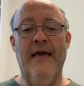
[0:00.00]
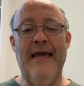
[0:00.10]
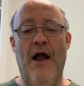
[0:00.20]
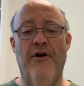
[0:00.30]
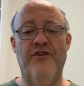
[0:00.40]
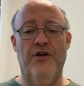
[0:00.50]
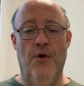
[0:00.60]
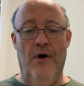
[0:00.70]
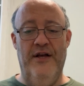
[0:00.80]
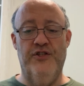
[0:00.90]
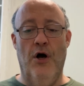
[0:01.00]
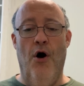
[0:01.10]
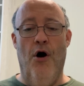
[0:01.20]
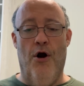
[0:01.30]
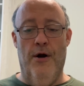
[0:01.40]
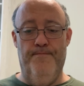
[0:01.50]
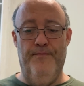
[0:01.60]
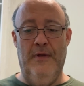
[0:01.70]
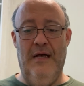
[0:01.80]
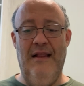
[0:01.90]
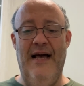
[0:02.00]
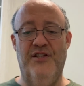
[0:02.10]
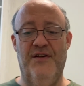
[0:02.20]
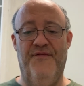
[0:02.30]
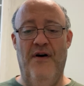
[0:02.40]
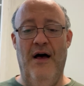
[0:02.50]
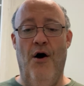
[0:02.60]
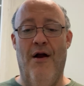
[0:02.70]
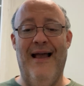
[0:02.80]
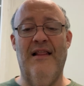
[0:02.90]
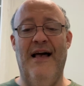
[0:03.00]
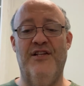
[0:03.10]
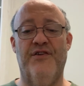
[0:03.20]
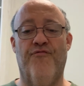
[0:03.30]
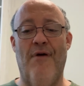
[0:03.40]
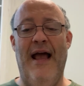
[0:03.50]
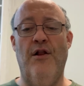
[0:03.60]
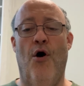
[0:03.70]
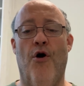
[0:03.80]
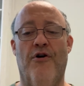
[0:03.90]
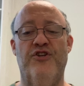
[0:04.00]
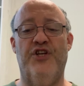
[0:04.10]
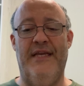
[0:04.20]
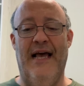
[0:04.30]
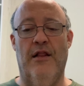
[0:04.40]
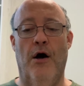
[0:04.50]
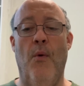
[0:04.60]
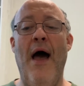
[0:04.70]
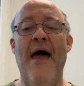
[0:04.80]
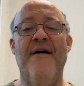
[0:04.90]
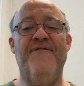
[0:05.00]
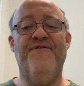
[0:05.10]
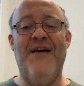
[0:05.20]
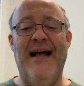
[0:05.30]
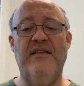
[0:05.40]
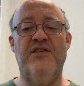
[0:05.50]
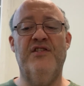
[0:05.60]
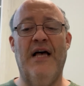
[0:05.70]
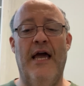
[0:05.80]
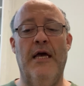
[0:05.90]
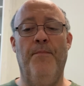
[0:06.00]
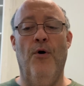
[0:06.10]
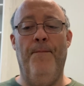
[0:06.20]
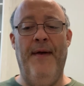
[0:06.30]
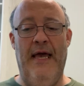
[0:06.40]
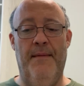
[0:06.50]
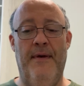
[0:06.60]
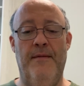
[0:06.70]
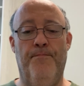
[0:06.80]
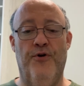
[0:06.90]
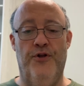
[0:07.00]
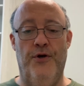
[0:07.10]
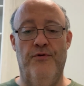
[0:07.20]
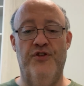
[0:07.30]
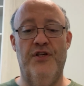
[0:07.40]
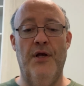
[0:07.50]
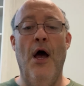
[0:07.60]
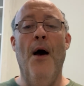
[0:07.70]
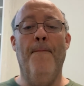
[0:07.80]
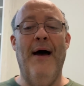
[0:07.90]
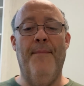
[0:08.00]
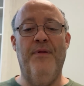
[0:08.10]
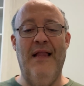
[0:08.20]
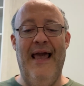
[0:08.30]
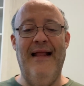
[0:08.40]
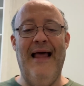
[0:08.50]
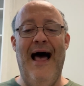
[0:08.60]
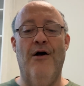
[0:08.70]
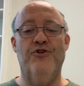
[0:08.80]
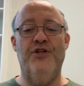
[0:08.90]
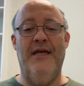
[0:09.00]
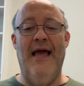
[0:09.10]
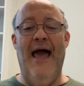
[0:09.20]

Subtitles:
Carotenoids are a class of red, orange, and yellow fat-soluble pigment produced by plant, algae,